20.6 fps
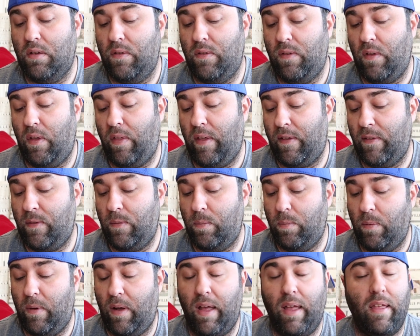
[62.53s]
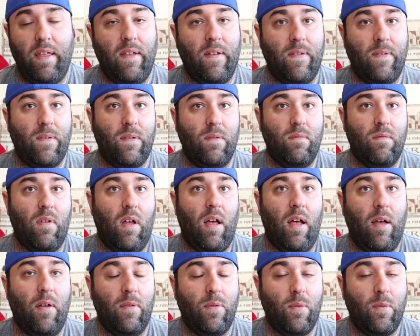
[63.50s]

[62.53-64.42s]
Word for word: So that's what his uh,